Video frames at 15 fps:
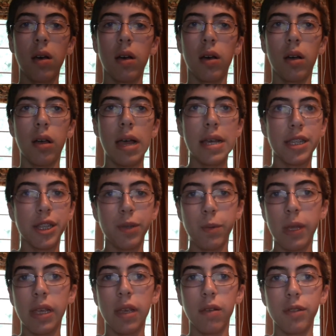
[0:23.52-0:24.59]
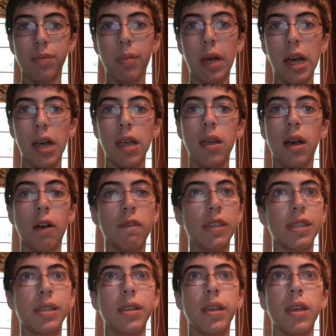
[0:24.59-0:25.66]
uh, as the week goes by.
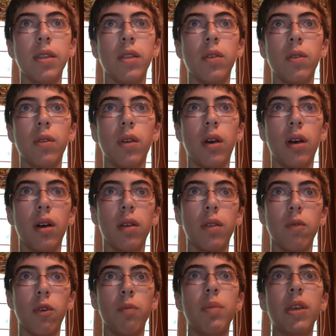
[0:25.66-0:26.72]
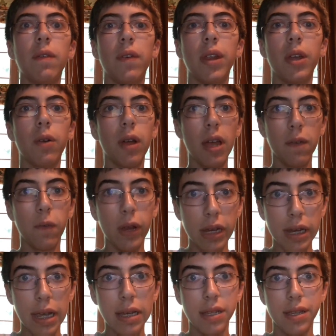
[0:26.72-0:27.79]
Obviously, uh, there won't be a video every
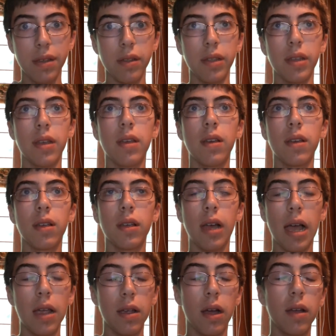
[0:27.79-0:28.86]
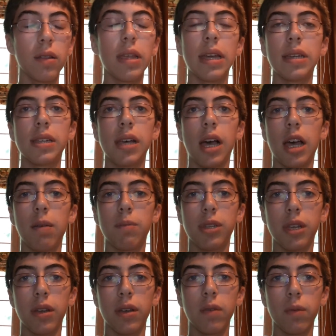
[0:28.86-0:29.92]
day because I I, I only had time
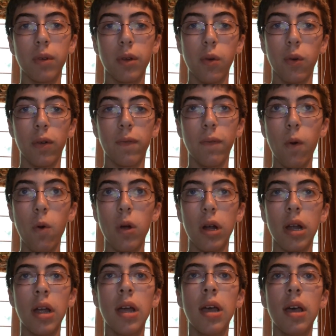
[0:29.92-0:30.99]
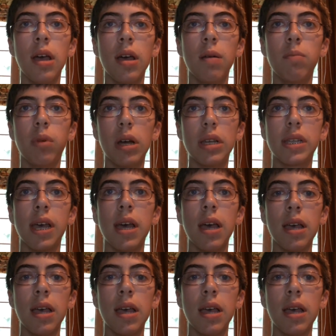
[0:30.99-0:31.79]
to record four, but